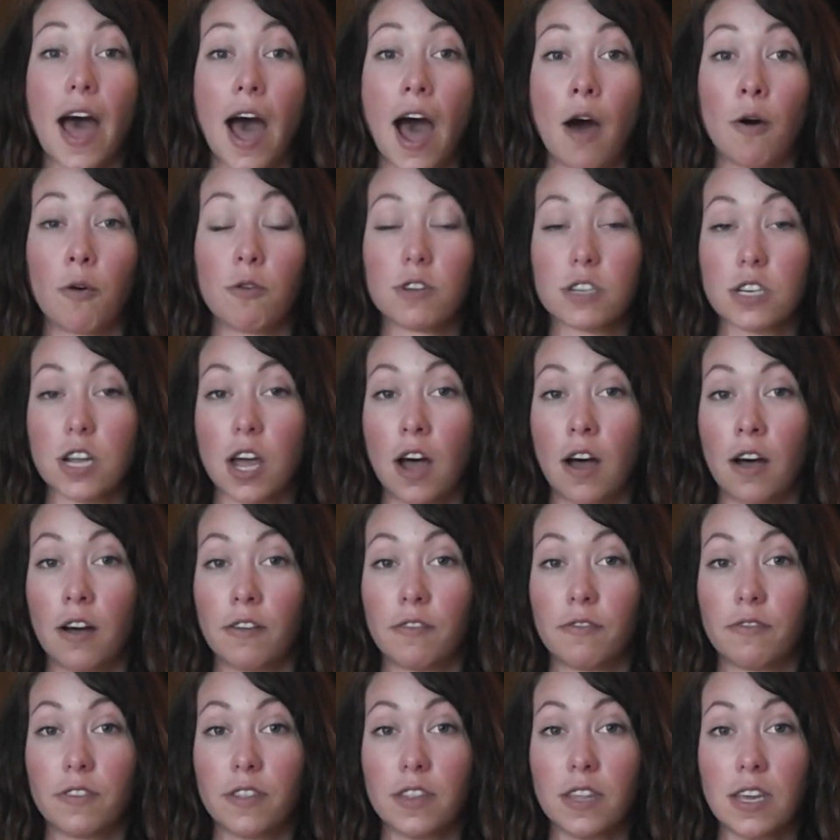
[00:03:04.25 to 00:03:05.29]
out
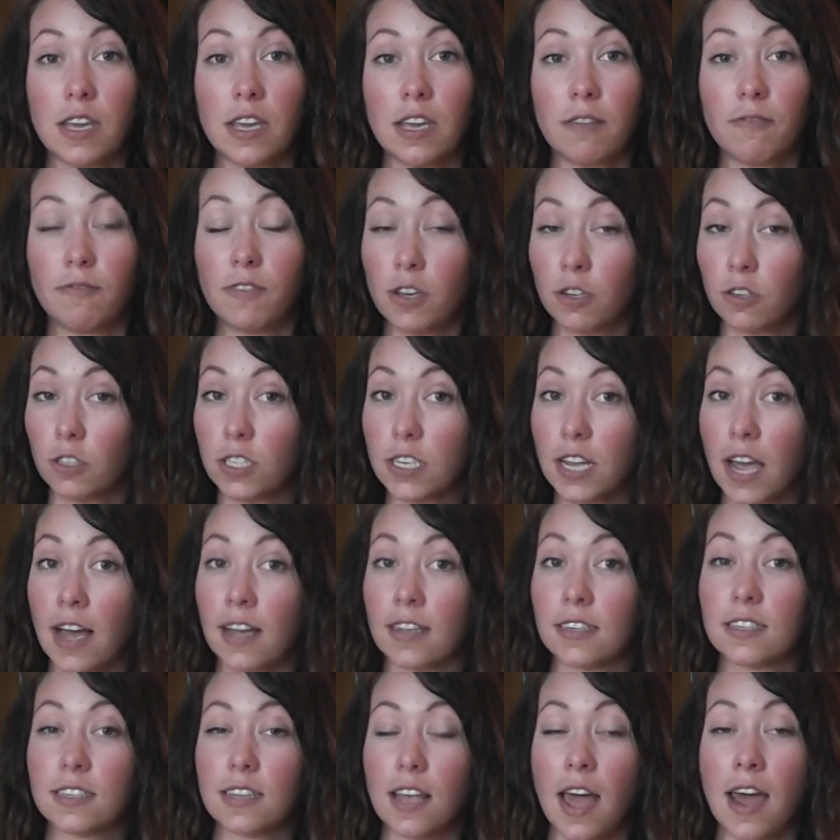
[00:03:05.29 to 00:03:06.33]
of the fecal
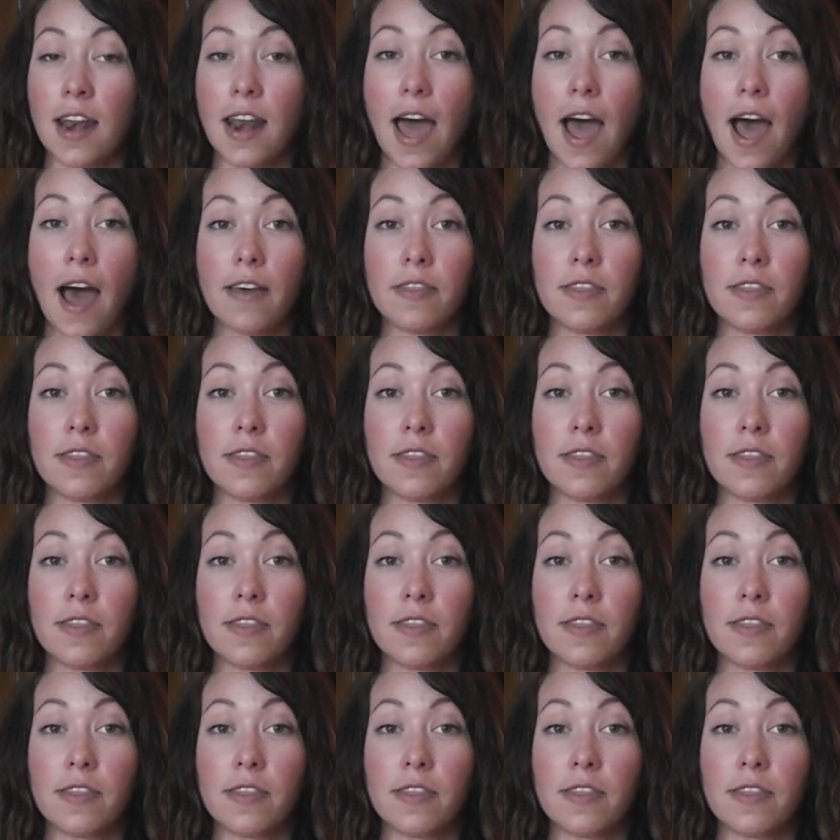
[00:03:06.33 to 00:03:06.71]
tests, and